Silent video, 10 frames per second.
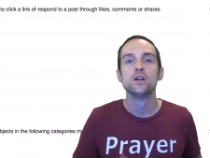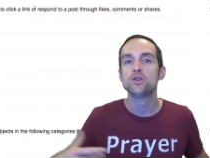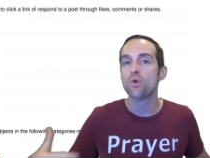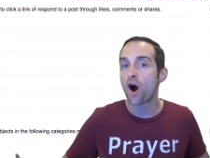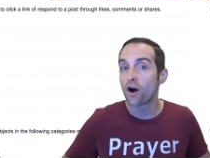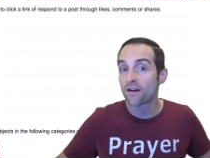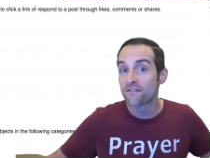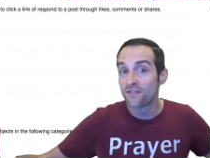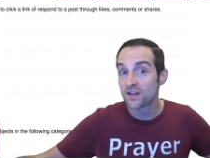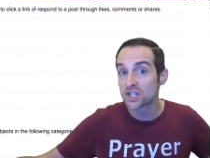to
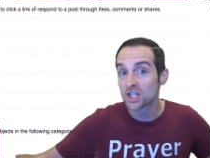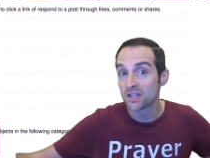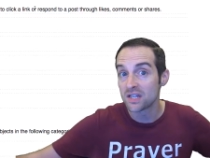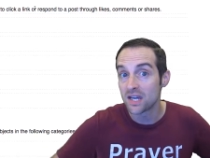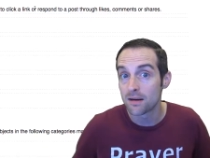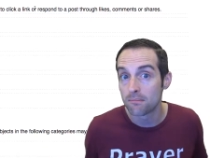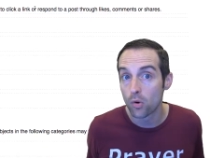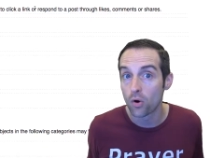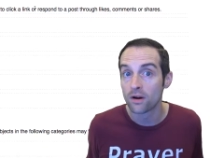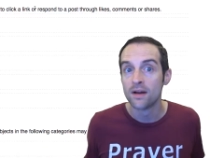artificially get
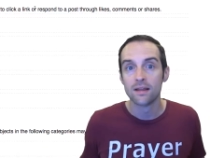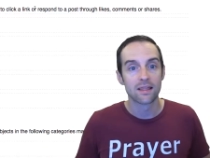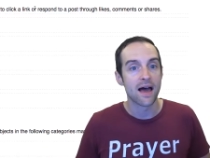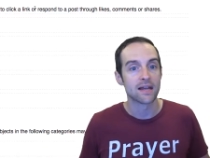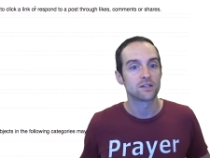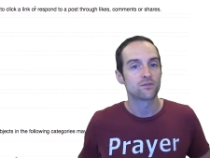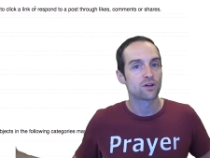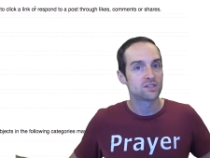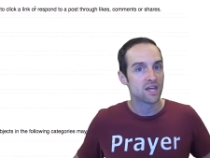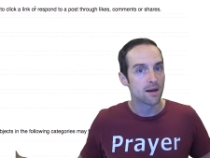more likes. For
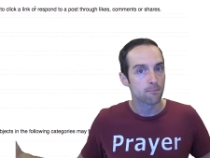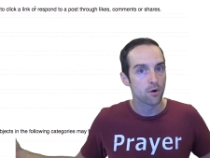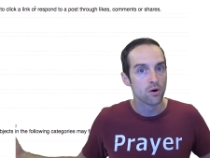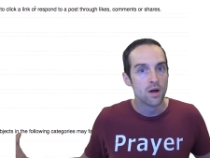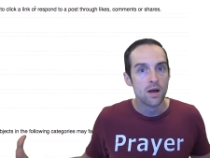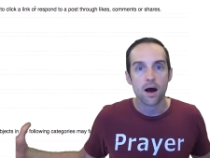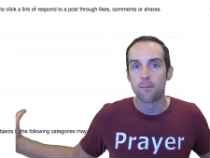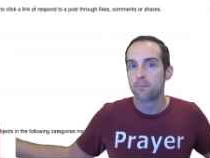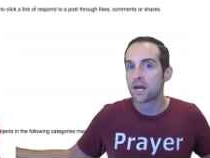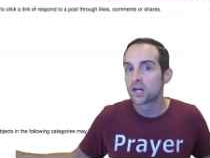example, a
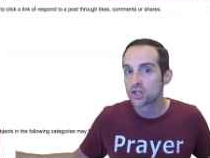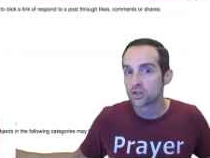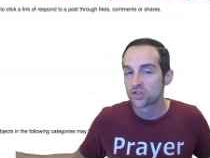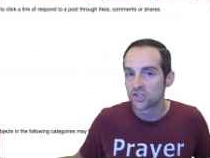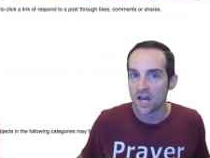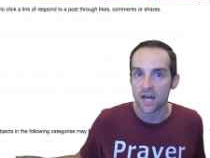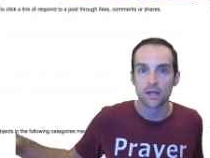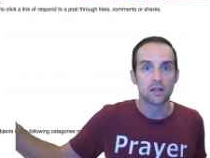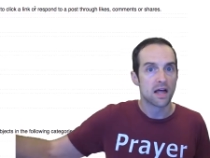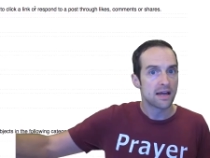picture saying
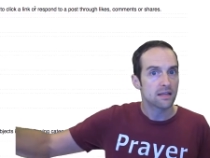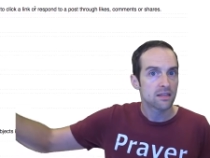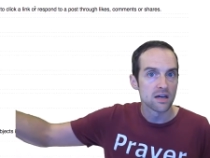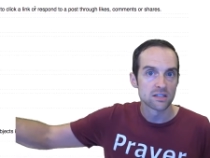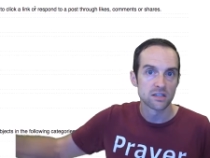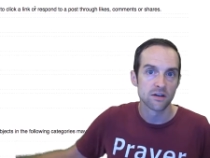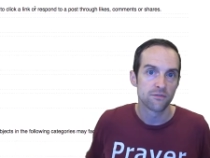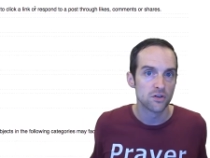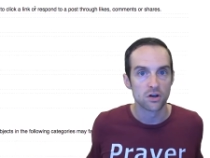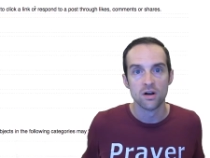like this if
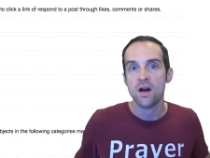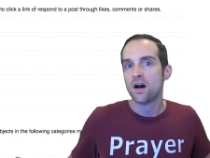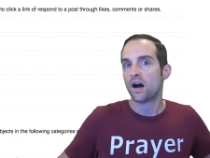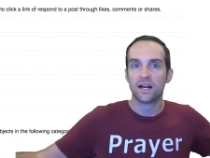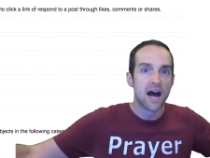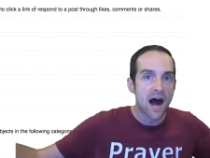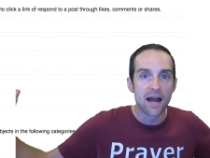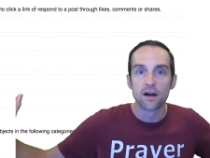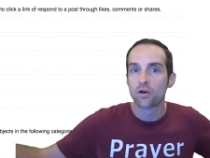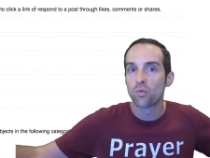you're a guy
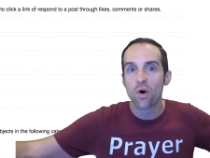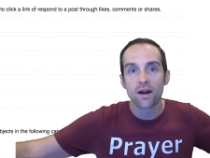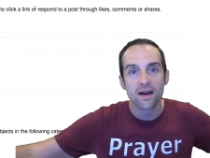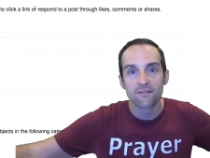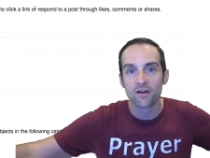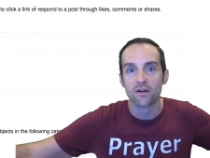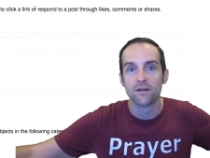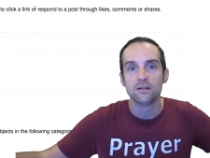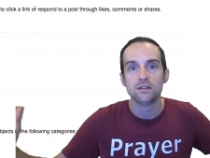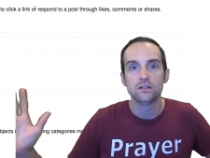or whatever.
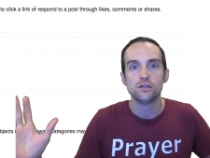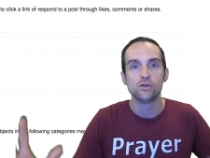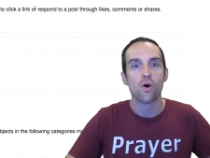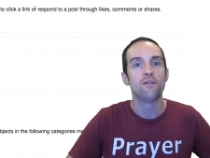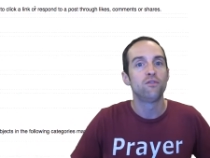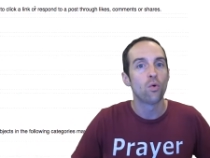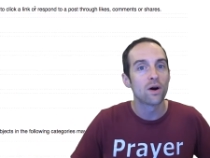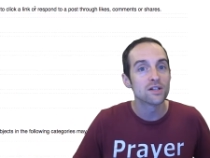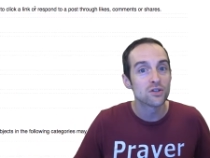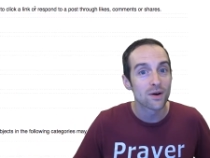You
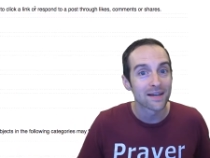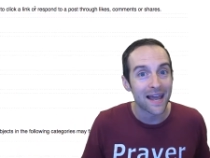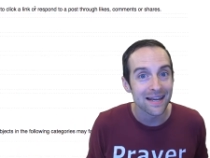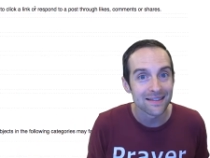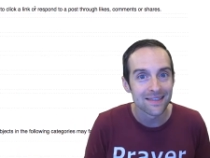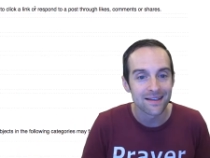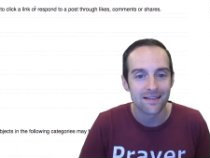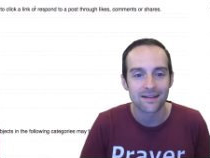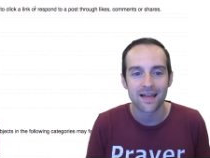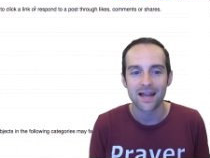avoid doing anything
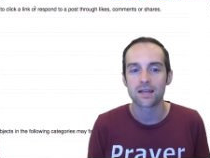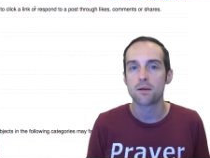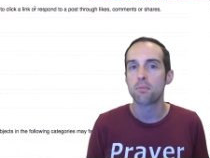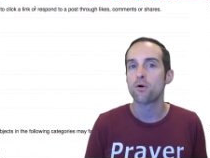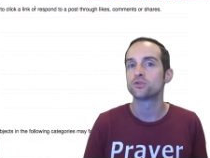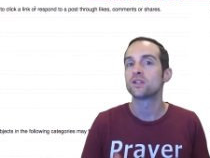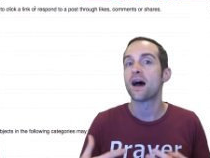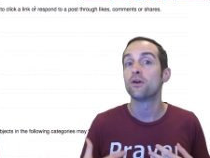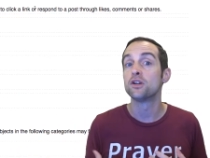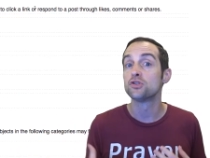like that in the post.
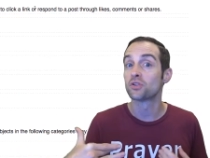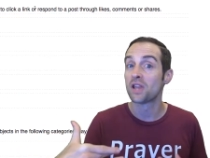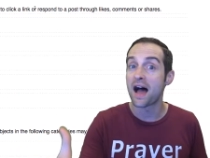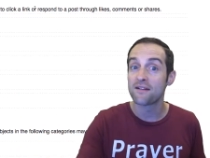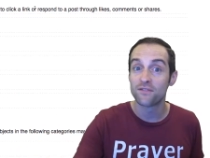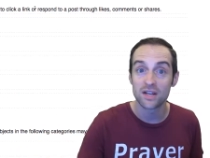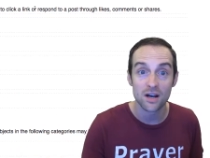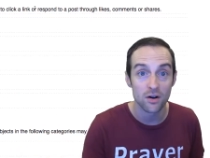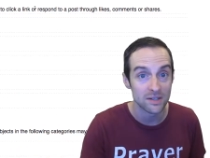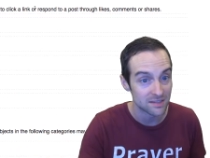Now, in your live
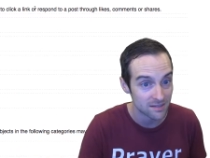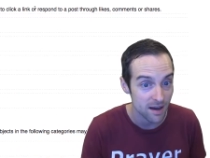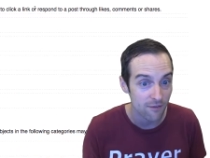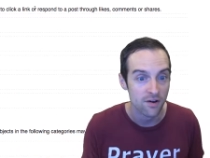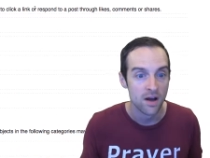video itself,